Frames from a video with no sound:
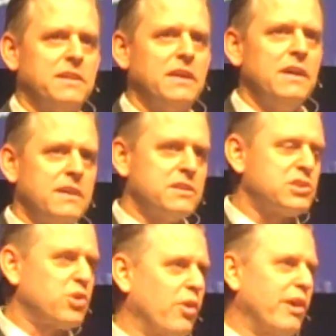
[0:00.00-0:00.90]
The
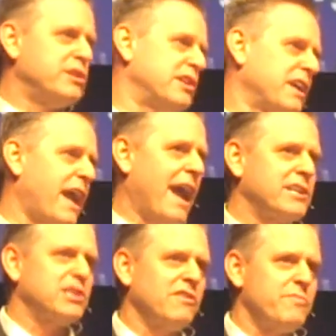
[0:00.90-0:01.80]
storage and the
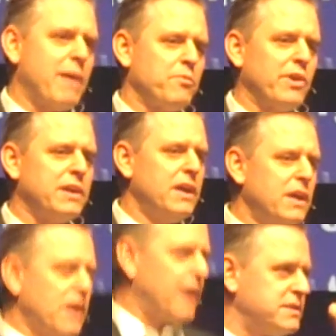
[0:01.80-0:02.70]
caching of memory
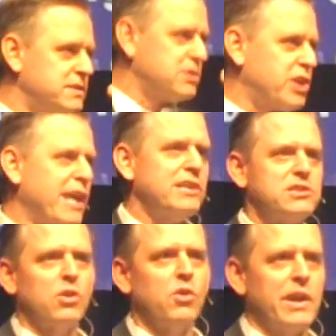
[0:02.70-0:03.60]
has
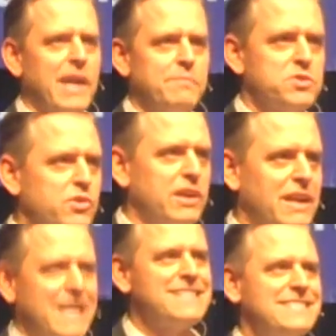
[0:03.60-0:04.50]
changed the whole game. So you can get